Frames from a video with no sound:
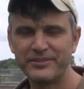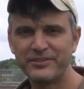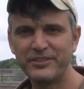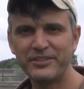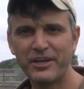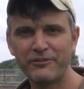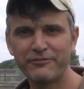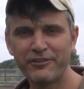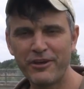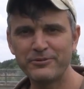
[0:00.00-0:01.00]
Do you go
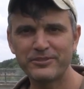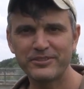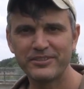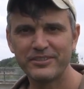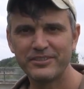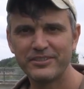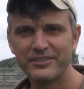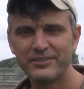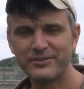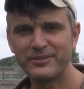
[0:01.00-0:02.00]
float
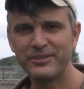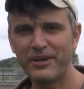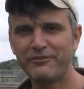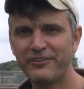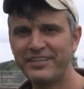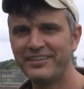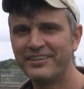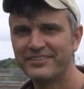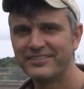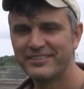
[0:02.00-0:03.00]
or do you go feeder?
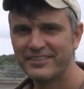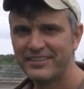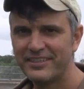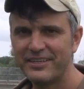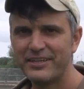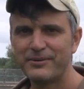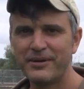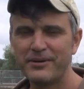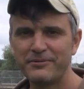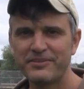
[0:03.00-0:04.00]

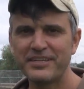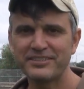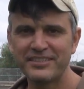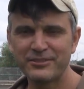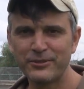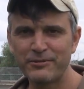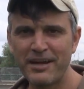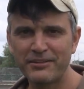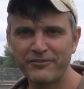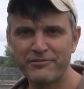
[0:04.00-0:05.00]
Well, thanks to this
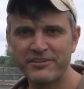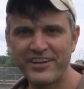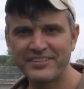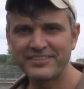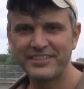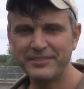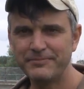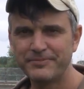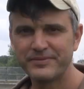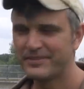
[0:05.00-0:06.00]
all-rounder from Avanti,
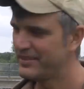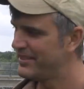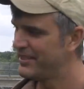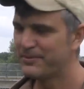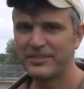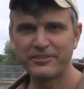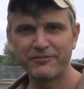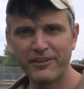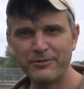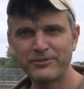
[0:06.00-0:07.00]
where it's a
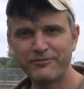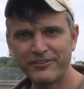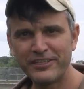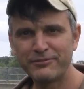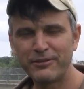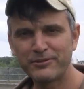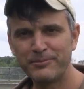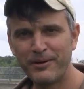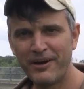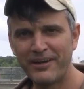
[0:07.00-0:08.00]
float and feeder rod
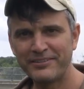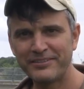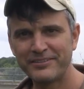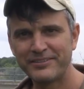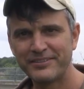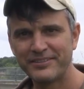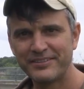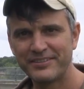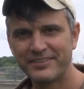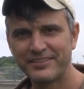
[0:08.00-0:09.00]
combined,
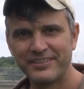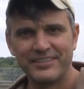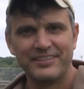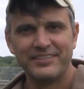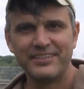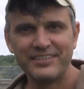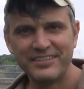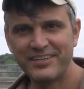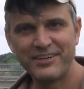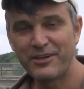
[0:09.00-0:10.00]

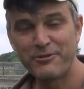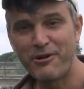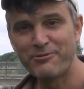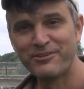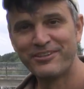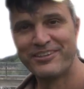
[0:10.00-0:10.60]
you can't go wrong.